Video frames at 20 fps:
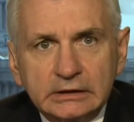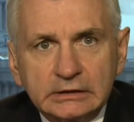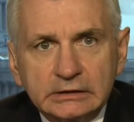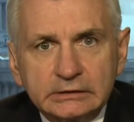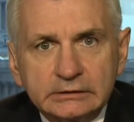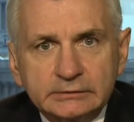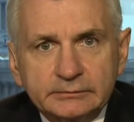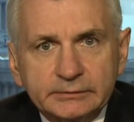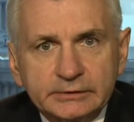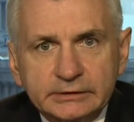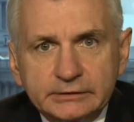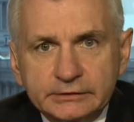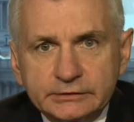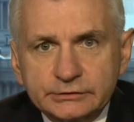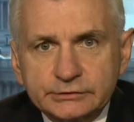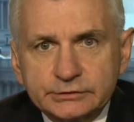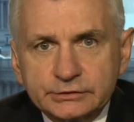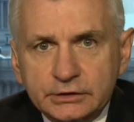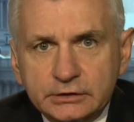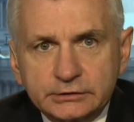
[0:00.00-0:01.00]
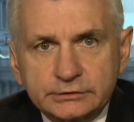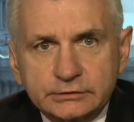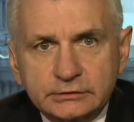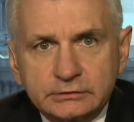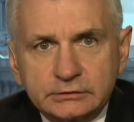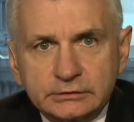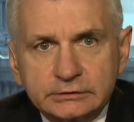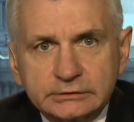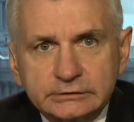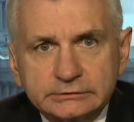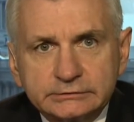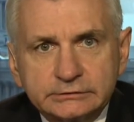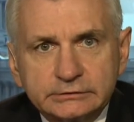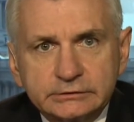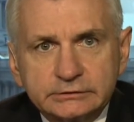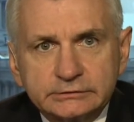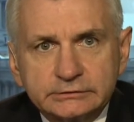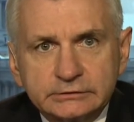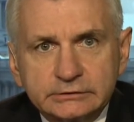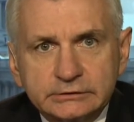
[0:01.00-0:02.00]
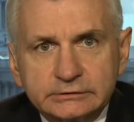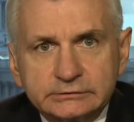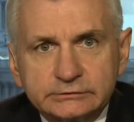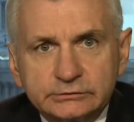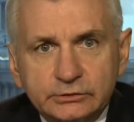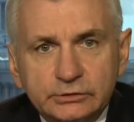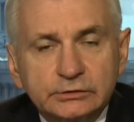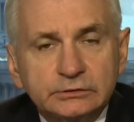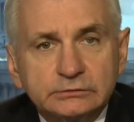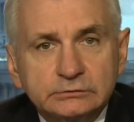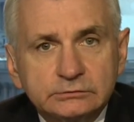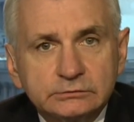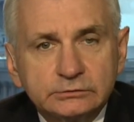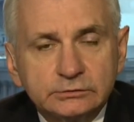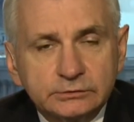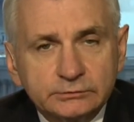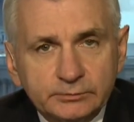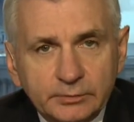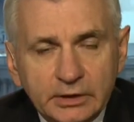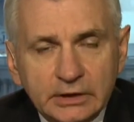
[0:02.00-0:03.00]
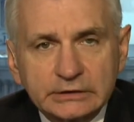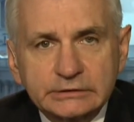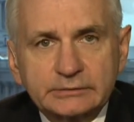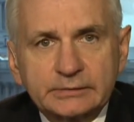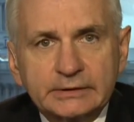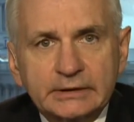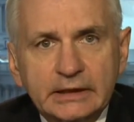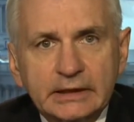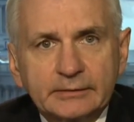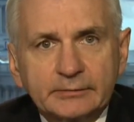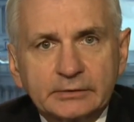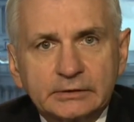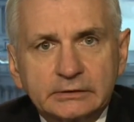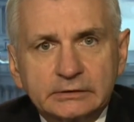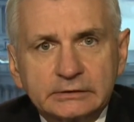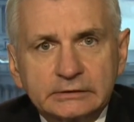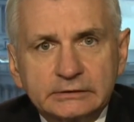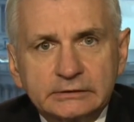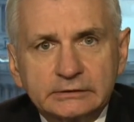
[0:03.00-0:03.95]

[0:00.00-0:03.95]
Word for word: Uh, but at this juncture, it's, it's, it could, could possibly happen.